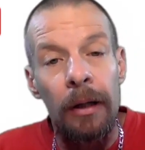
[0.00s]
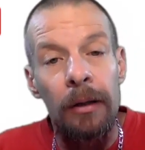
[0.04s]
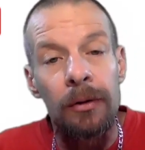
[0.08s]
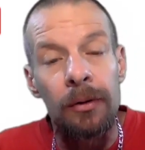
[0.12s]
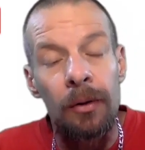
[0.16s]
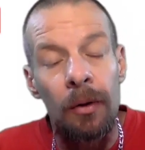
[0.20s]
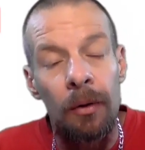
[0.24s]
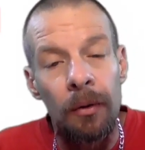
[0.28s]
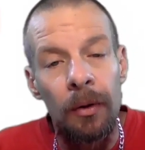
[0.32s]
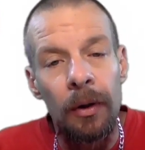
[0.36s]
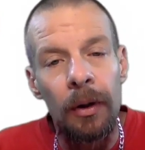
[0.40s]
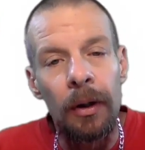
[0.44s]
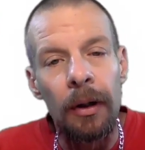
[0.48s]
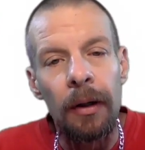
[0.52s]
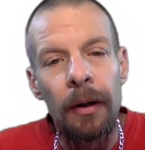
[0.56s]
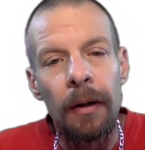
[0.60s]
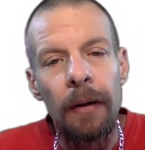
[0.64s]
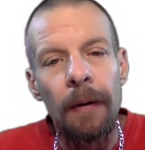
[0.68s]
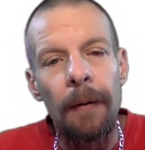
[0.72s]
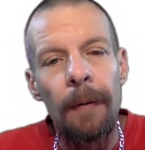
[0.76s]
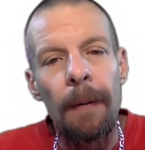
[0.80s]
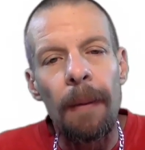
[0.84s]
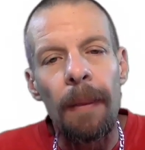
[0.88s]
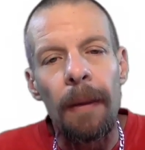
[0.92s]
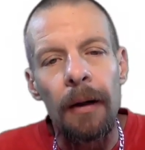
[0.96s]
So
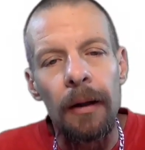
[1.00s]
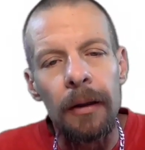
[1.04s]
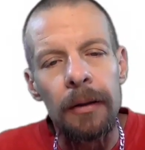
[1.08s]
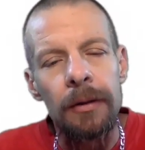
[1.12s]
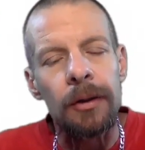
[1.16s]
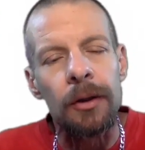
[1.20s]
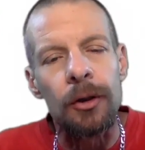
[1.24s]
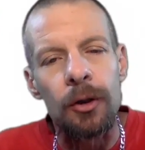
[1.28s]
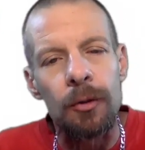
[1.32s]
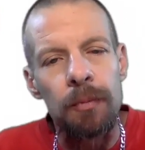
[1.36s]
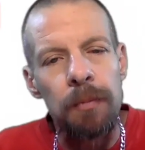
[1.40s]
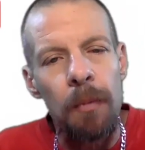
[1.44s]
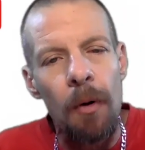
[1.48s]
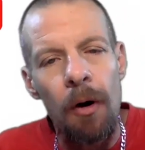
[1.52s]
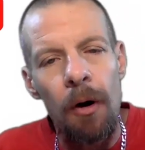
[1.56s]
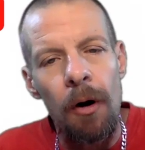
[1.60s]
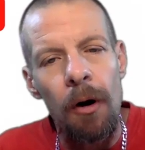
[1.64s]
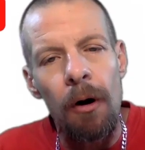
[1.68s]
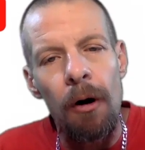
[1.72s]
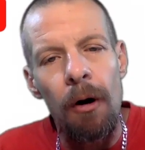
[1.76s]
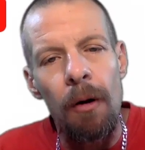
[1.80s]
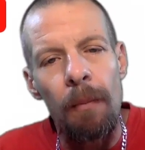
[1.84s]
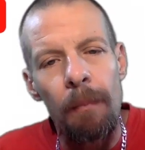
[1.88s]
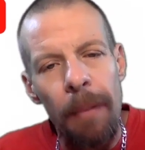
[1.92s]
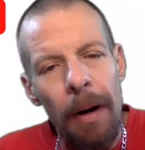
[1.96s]
it's a
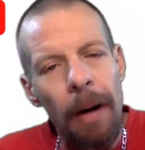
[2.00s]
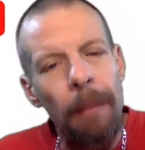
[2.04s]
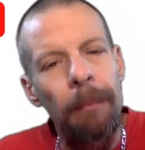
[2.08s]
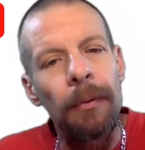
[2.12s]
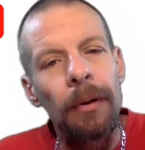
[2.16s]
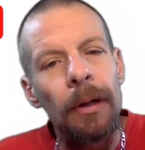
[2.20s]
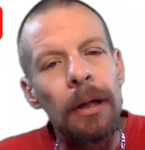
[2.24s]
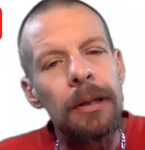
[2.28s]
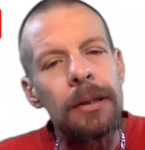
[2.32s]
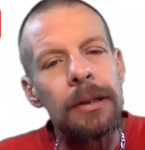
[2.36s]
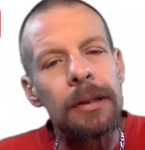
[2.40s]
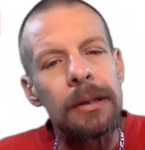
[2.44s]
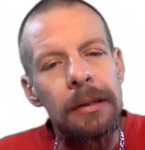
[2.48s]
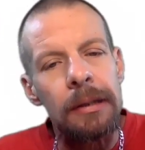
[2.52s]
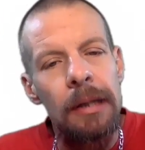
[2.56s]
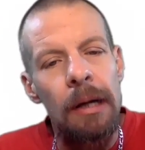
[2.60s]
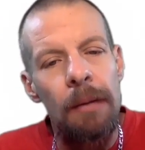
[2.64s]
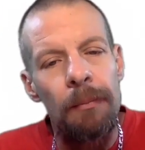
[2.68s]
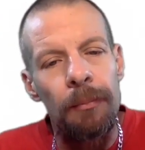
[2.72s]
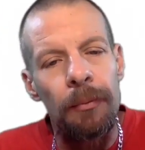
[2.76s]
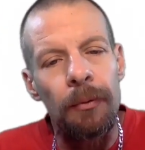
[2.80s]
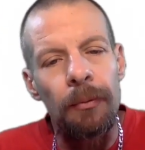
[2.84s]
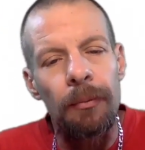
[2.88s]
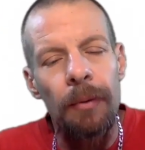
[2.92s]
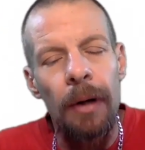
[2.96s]
small population
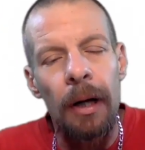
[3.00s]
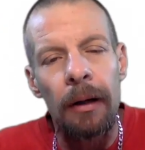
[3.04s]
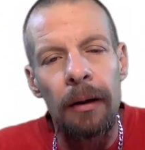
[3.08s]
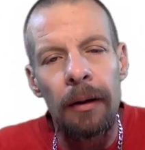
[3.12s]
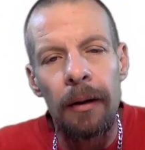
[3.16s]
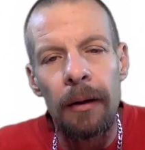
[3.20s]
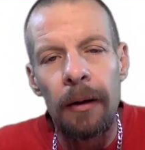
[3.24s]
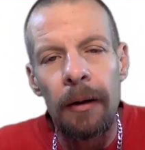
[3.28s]
sample, right?